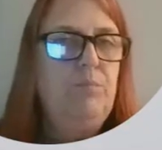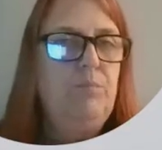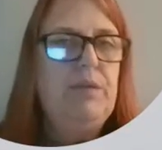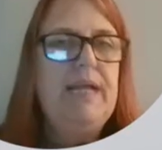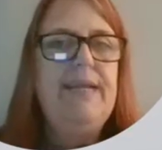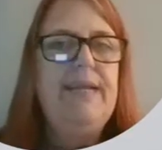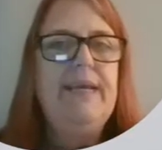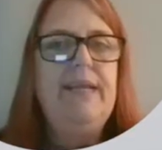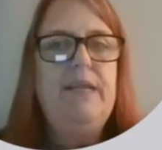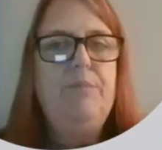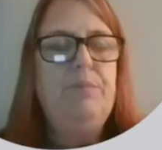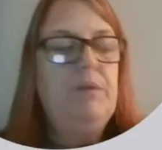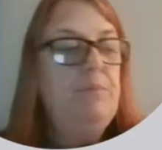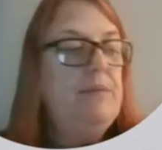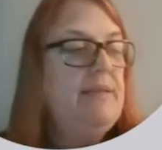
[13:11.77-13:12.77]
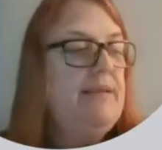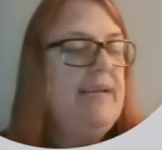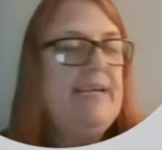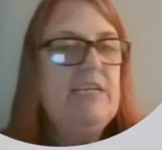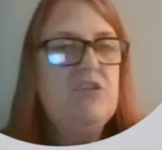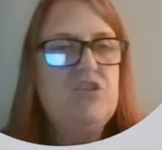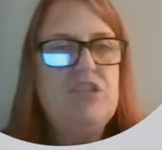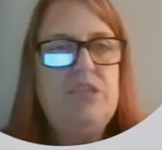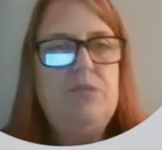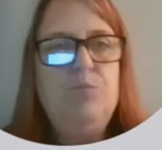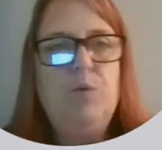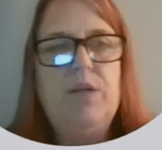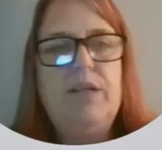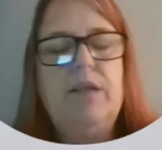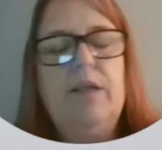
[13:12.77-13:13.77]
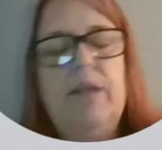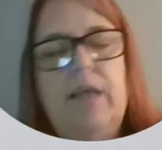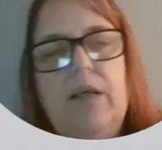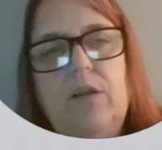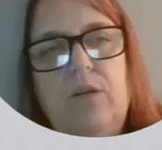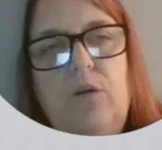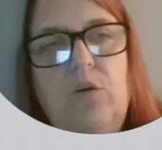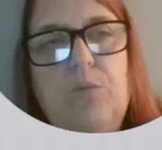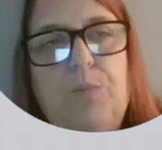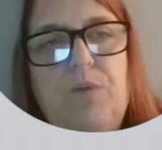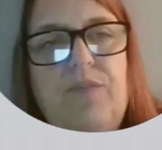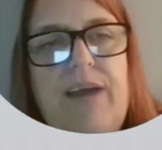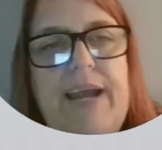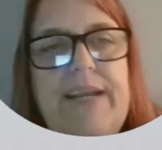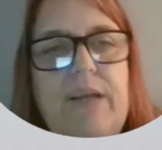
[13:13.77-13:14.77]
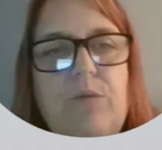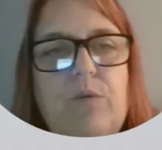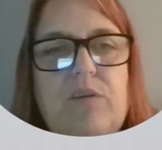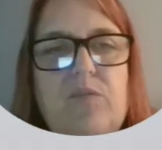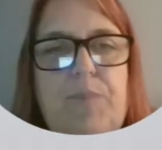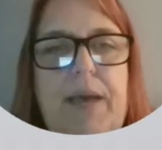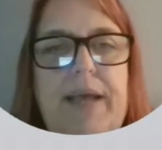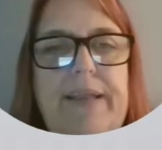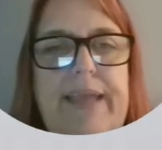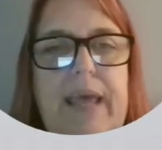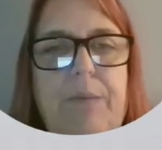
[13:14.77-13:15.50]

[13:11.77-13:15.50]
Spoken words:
Planning and implementation would include providing respect,